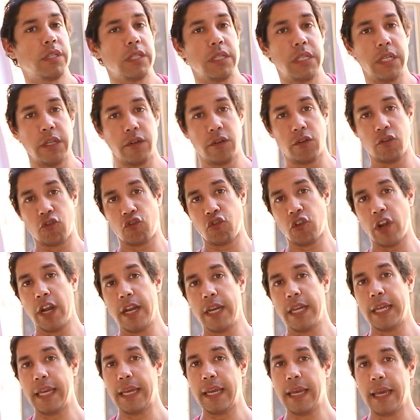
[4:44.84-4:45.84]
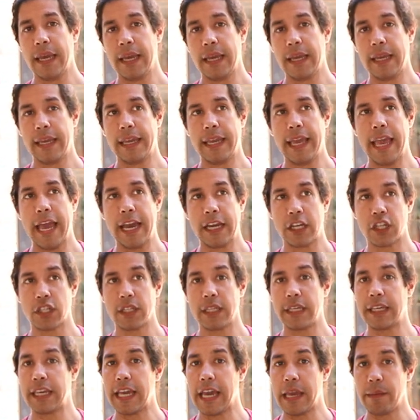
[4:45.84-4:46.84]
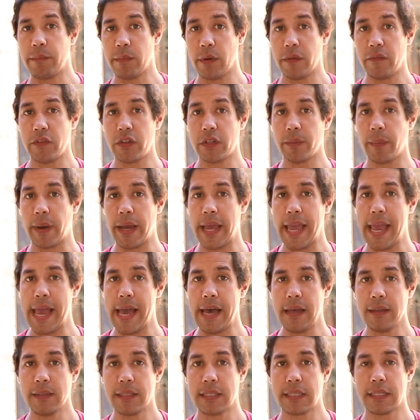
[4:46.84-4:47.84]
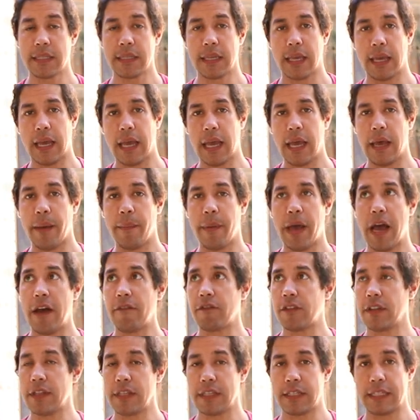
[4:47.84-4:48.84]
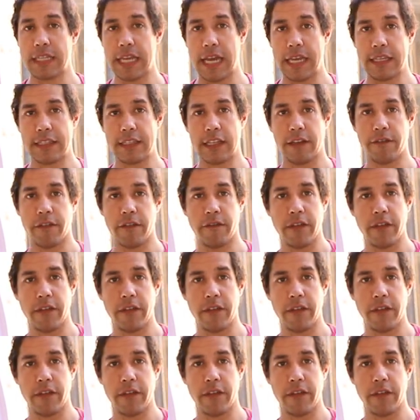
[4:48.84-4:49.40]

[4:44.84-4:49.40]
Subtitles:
Sidereal Training actually came over to my house after the Star Stuff